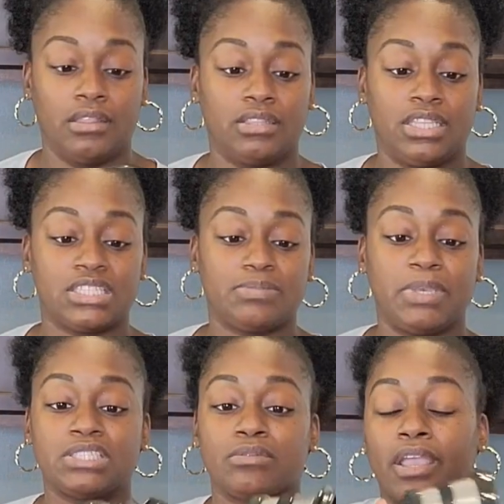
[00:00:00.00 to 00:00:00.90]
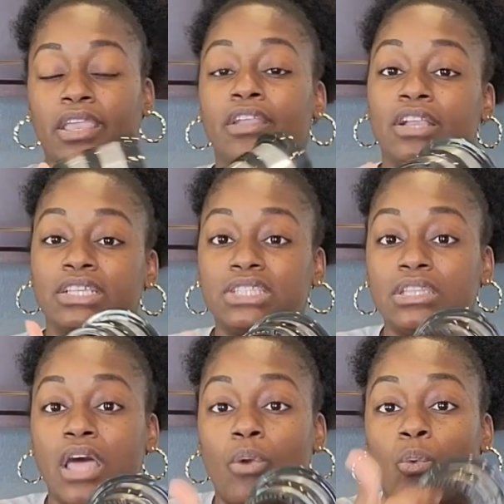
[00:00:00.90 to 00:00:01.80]
this piece right here, it's a
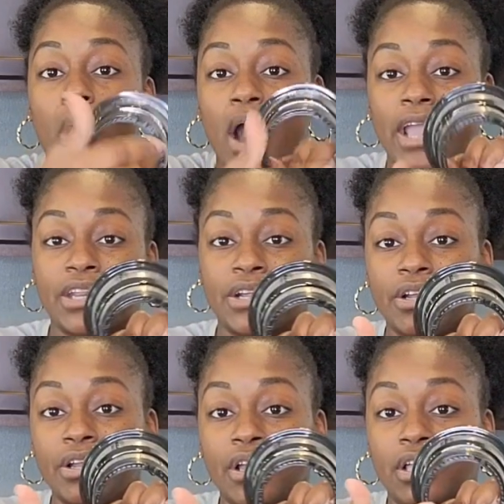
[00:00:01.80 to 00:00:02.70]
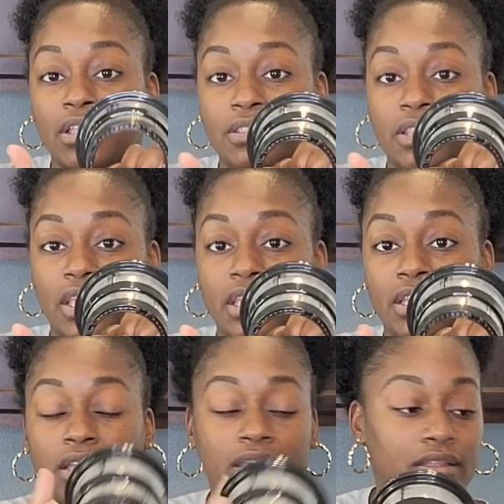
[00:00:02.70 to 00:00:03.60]
lot wider than